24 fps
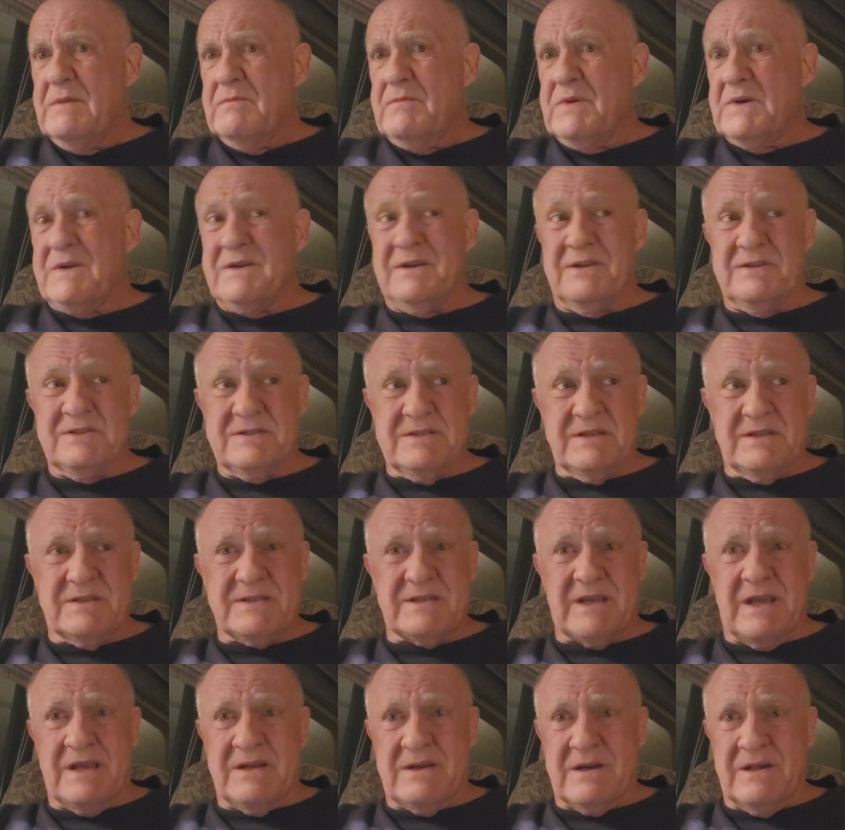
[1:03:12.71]
because the
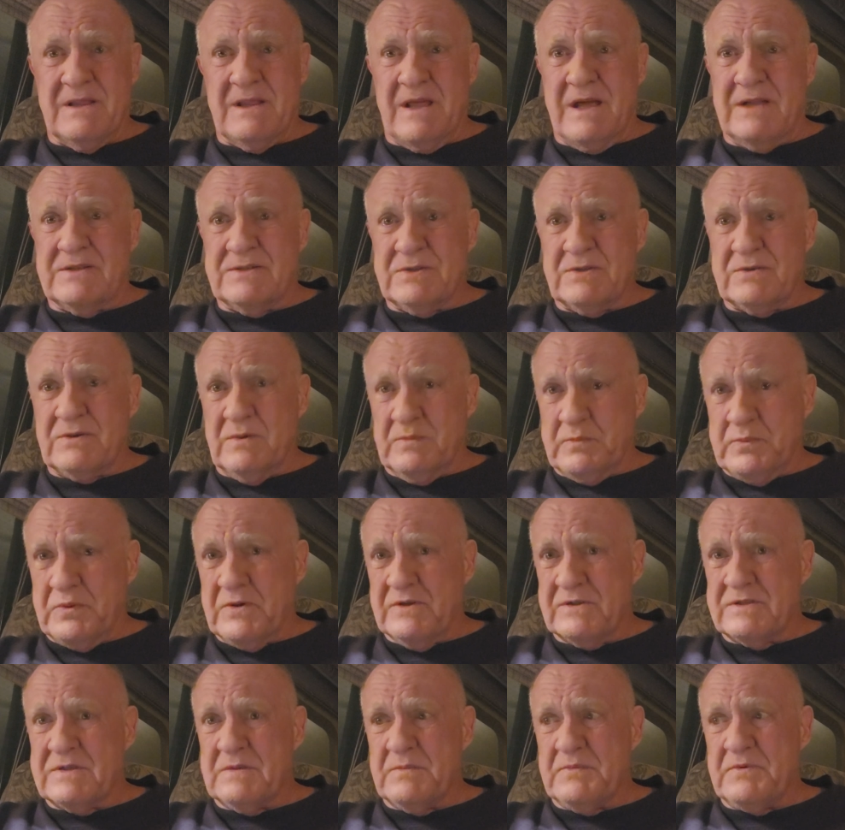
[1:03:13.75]
psychological
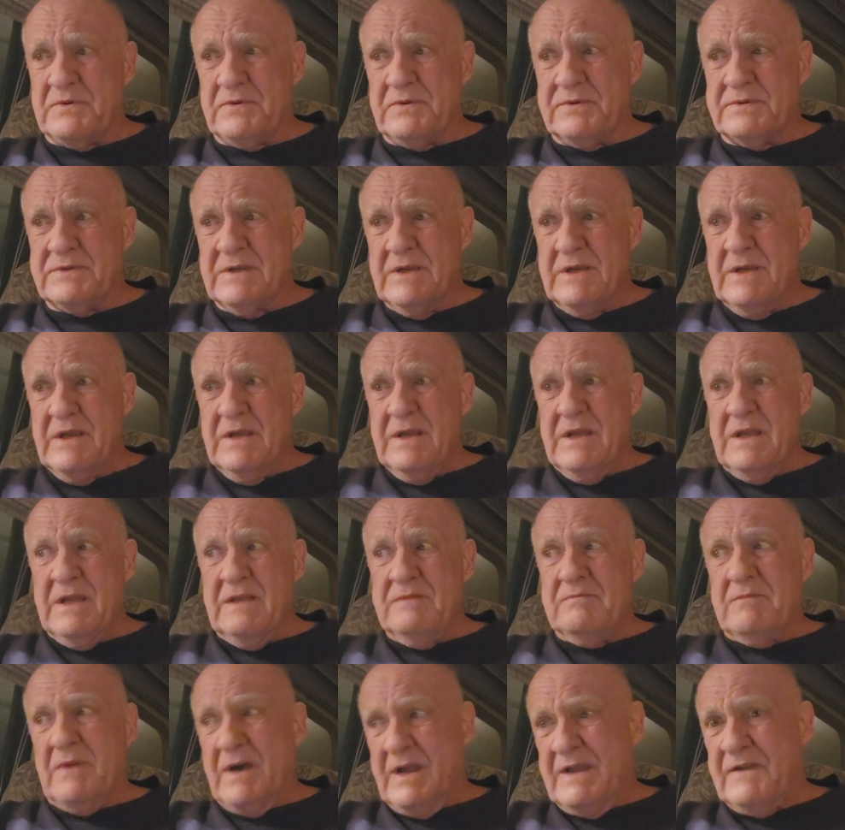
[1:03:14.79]
principles
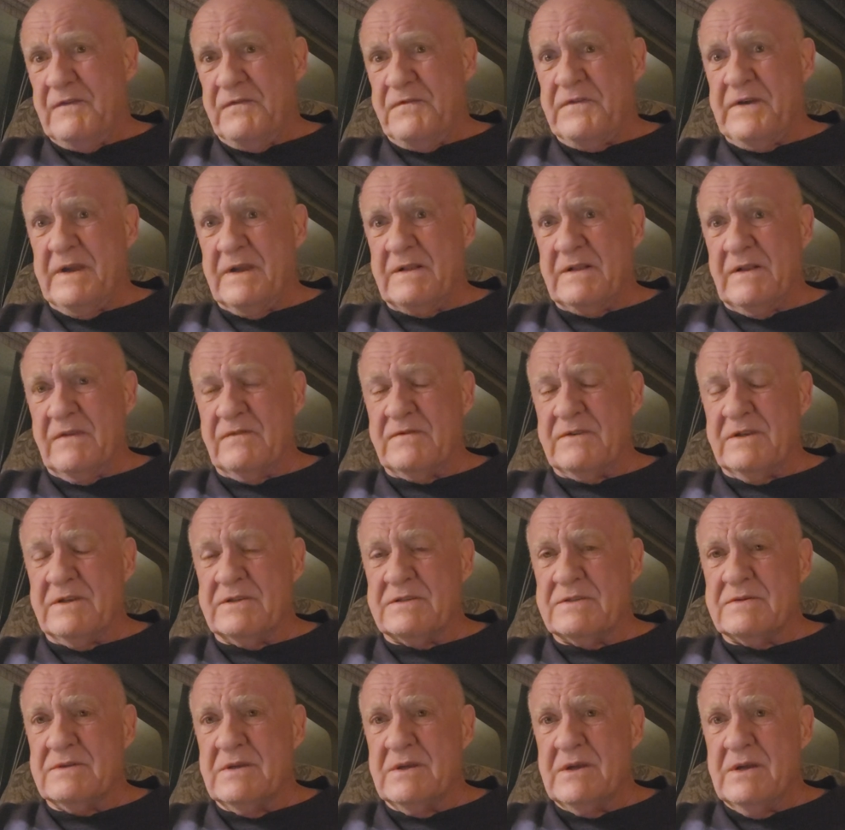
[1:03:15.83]
and my
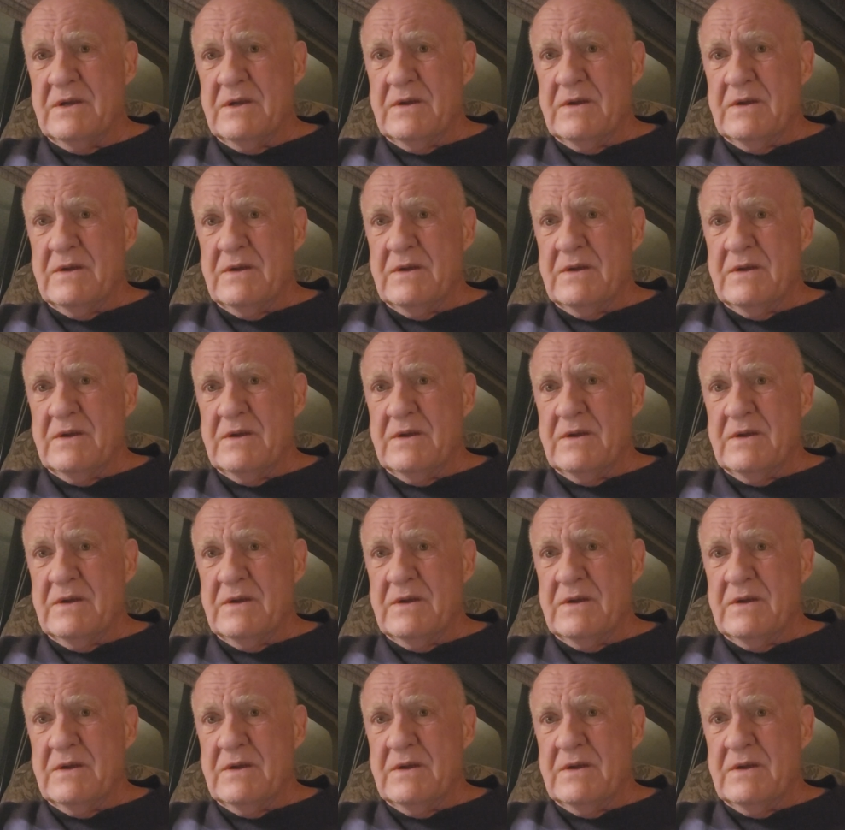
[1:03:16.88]
effectiveness